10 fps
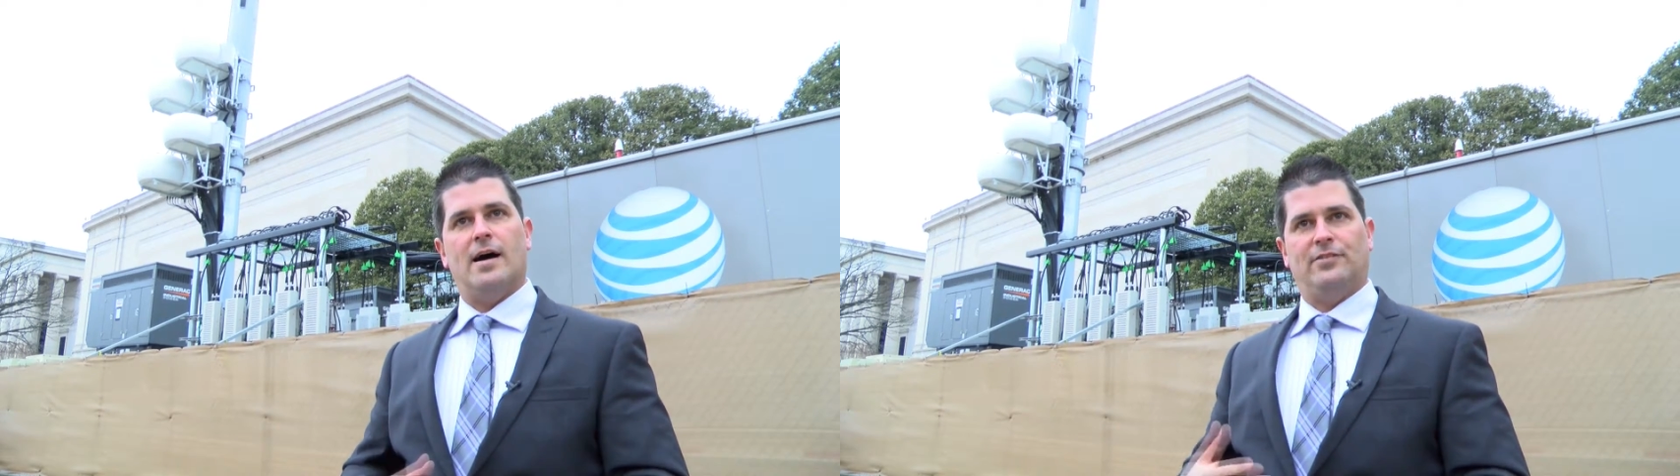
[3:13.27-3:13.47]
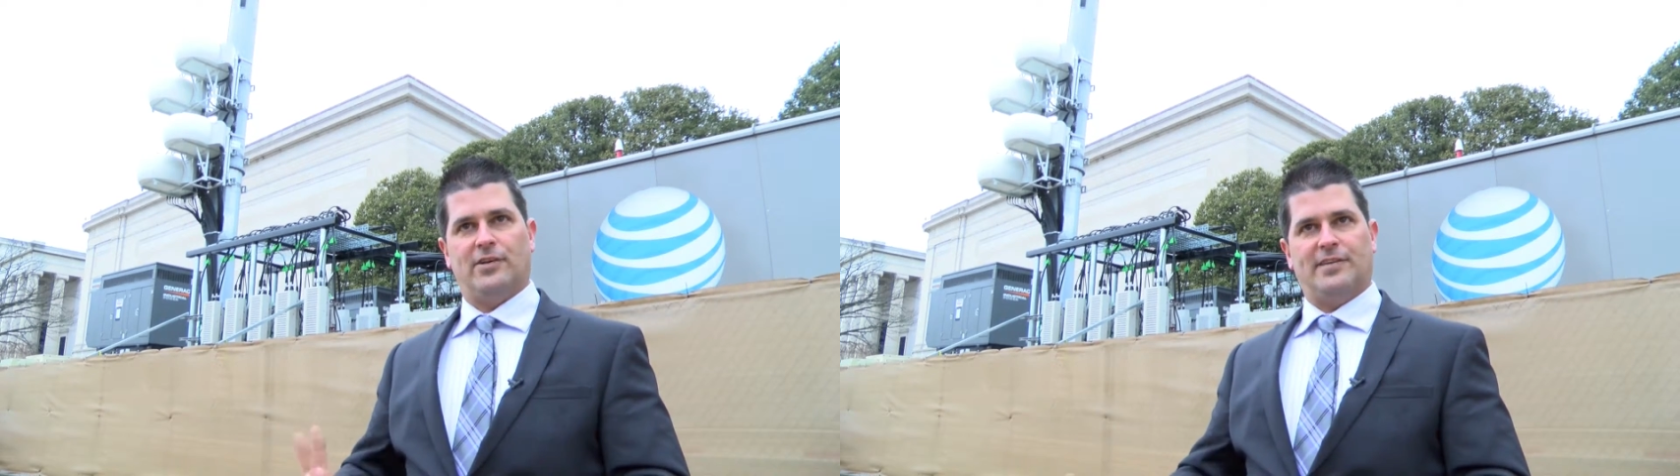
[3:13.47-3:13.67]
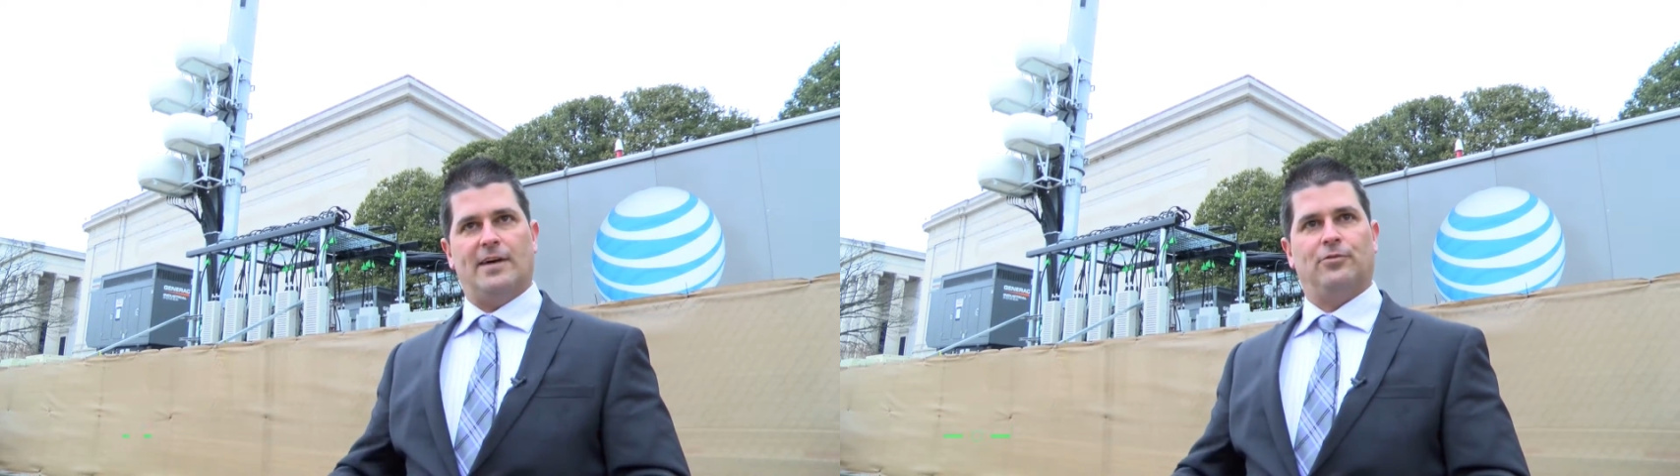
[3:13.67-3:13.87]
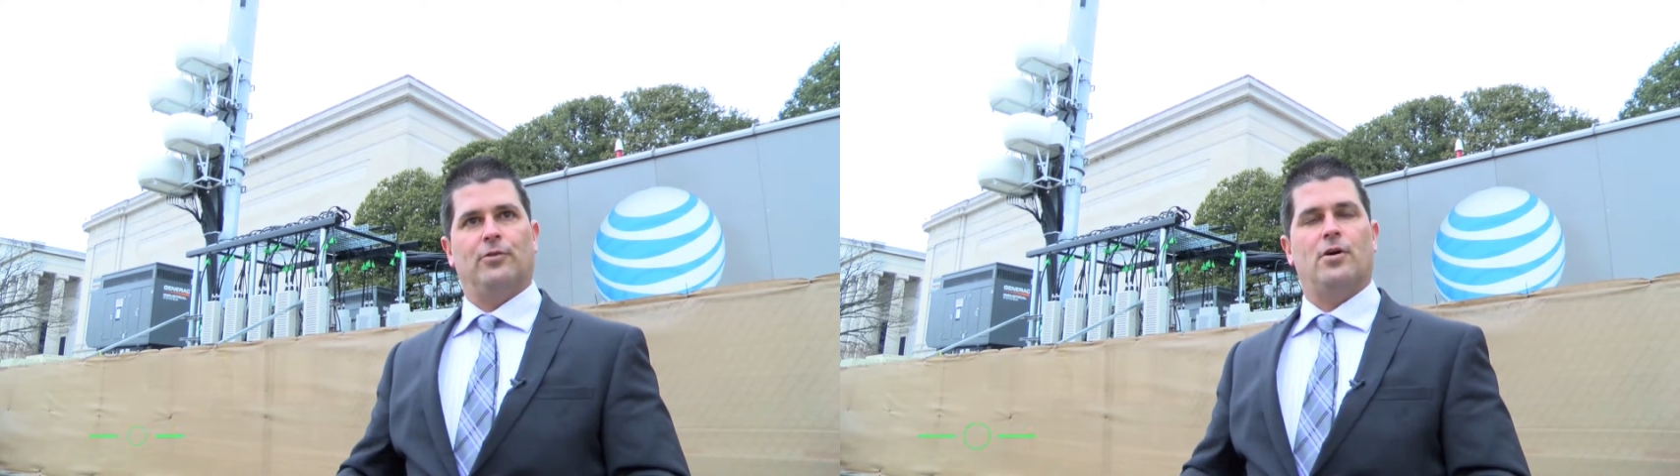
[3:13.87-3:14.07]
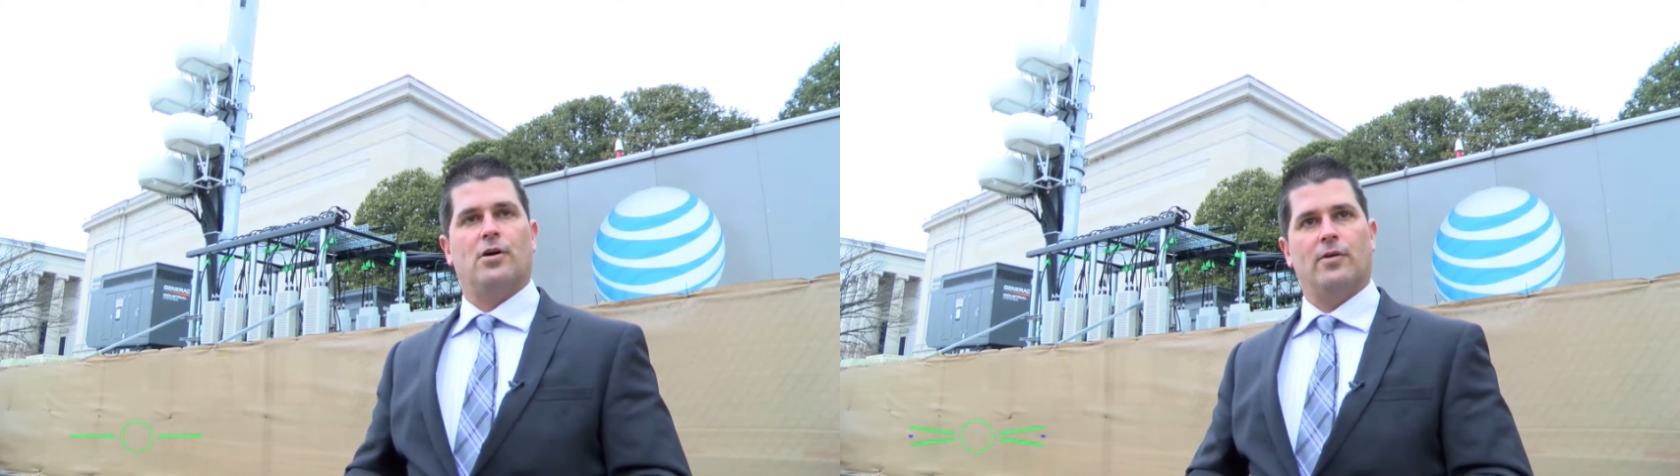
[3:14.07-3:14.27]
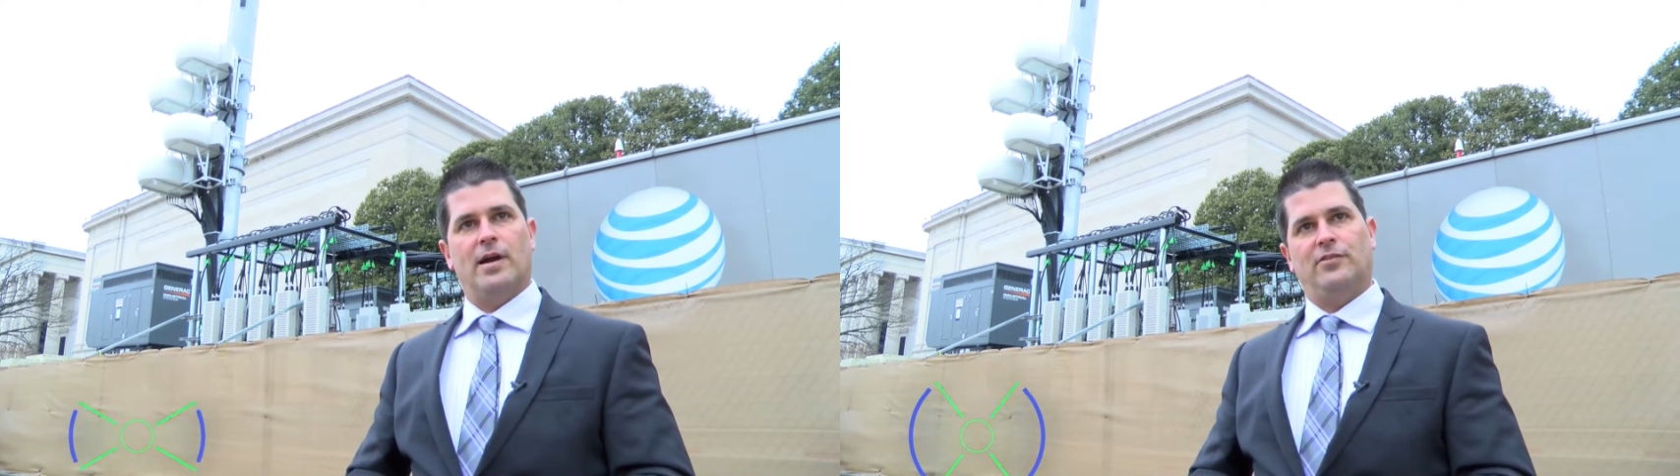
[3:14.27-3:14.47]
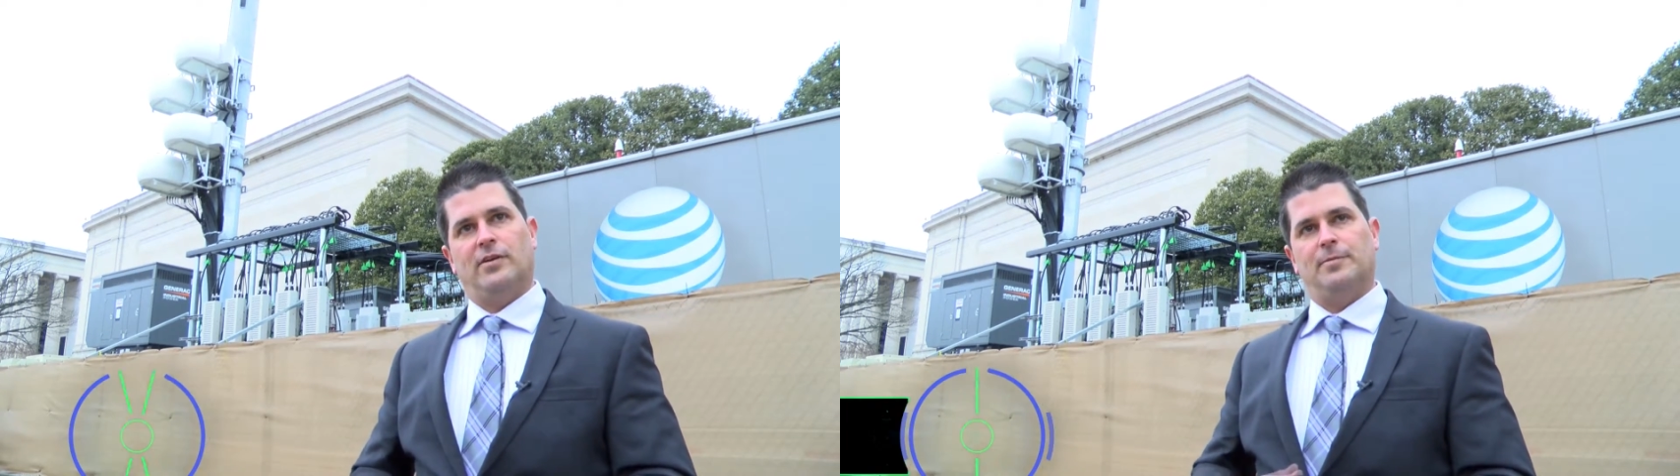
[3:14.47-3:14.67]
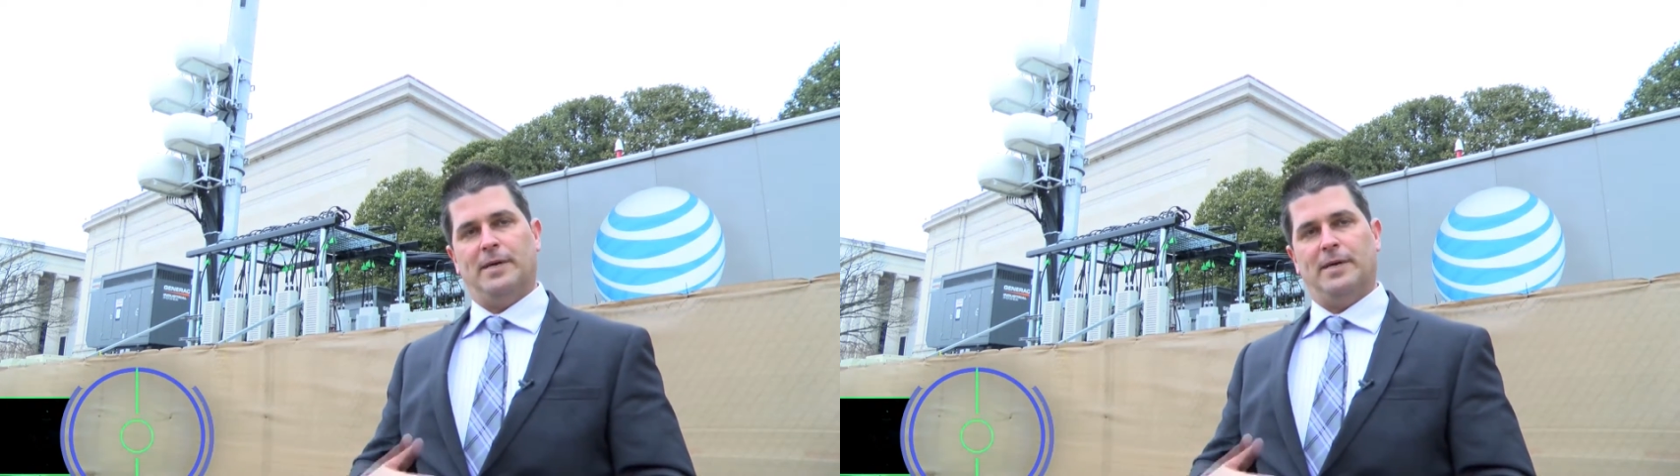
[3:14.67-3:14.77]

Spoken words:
just after inauguration,